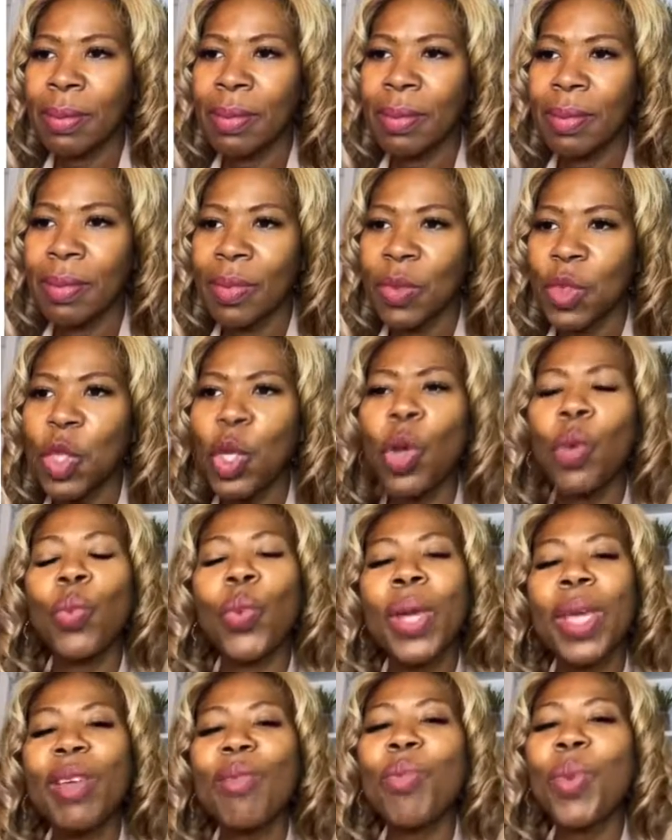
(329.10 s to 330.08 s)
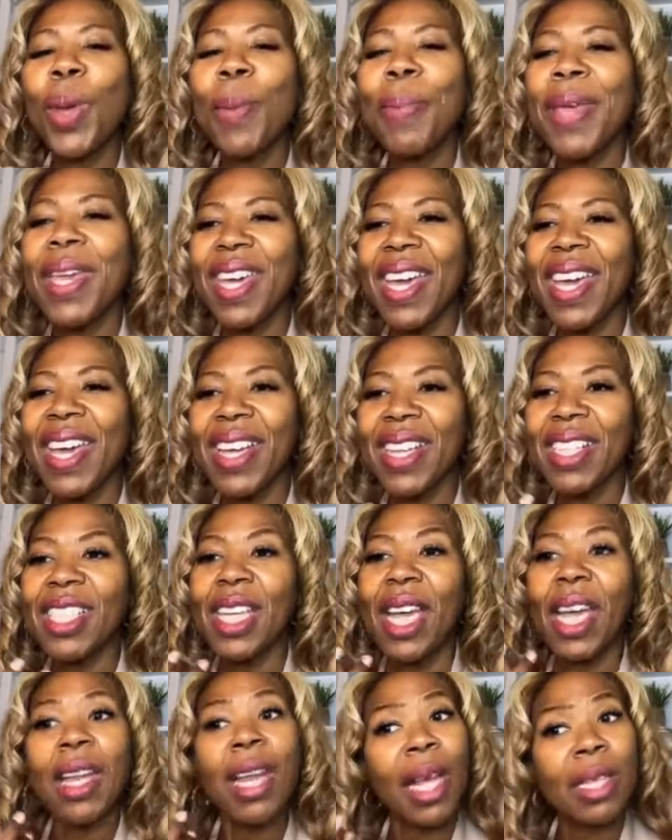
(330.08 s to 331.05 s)
You know, we begin,
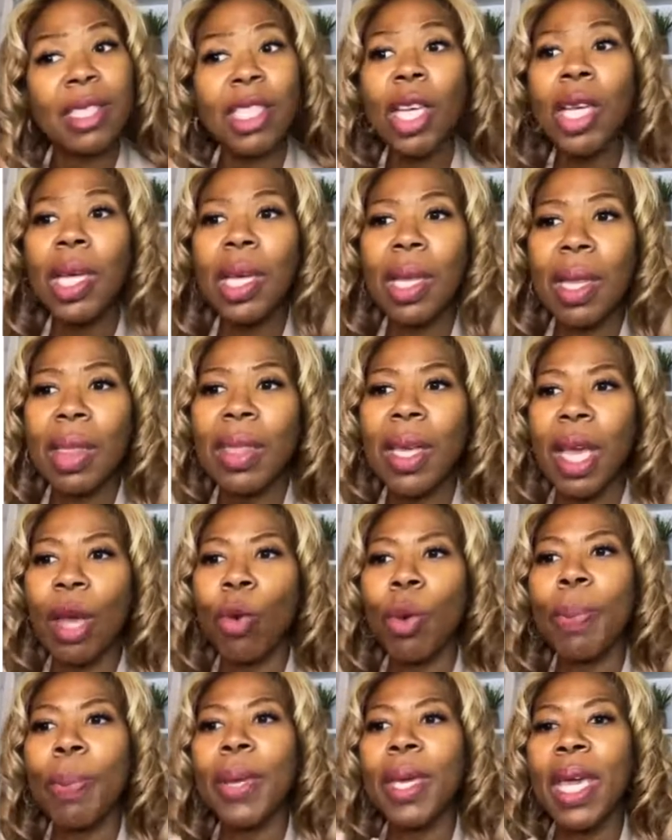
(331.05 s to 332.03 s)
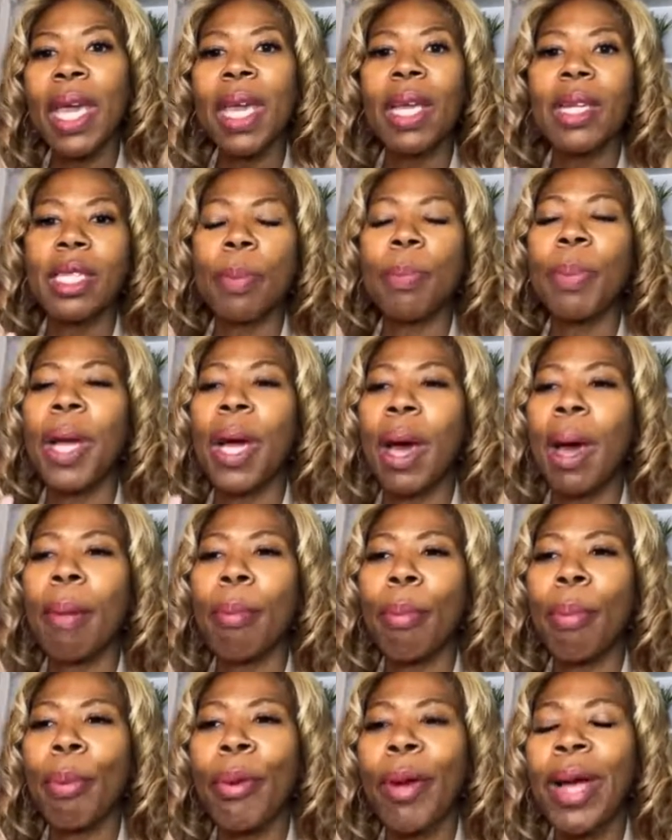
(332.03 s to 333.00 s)
and that's a good thing, we begin to
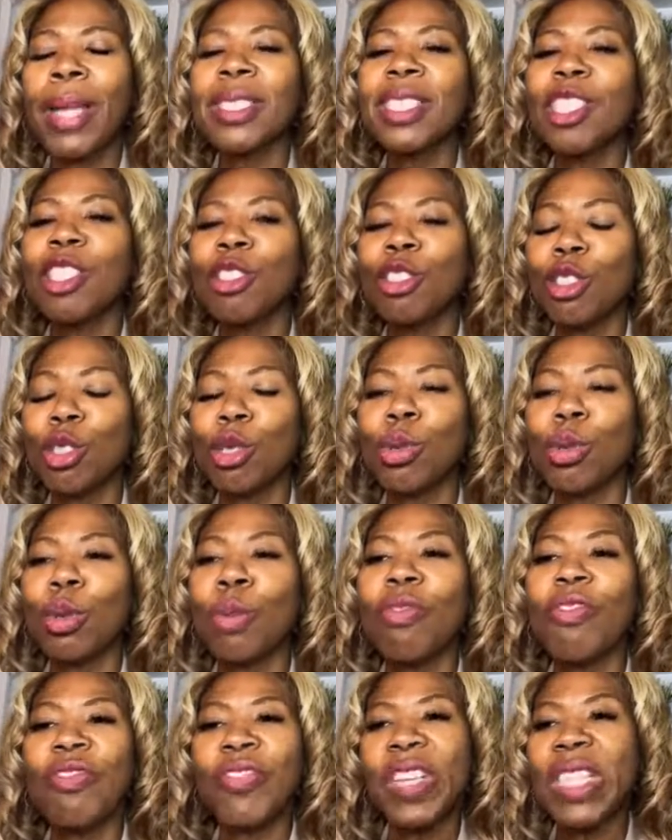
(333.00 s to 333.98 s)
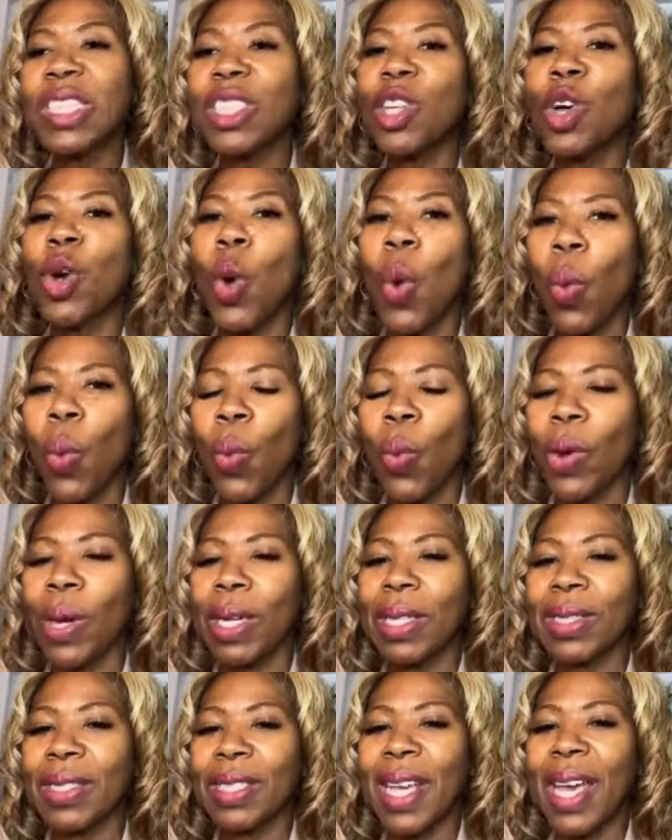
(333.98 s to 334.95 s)
become present to physical warning
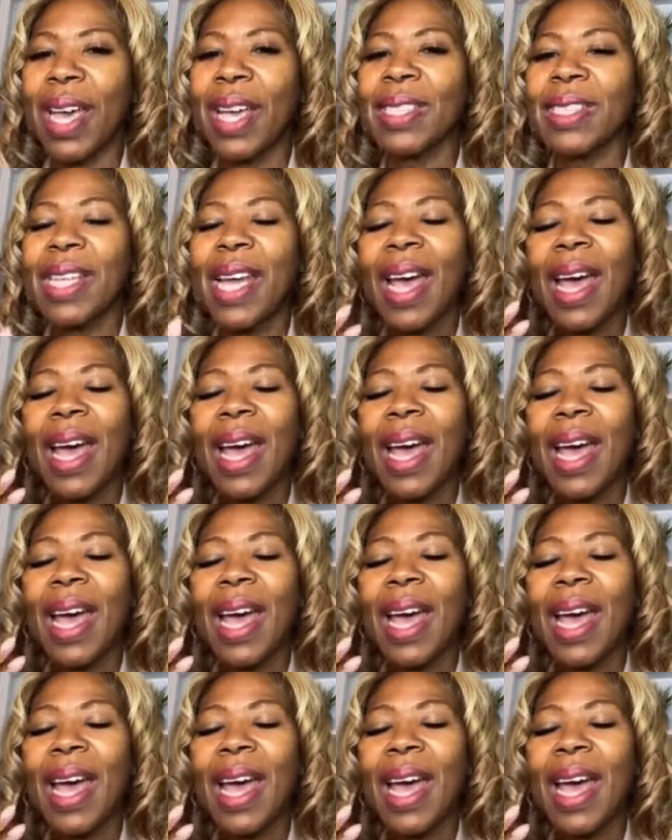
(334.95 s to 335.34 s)
signs.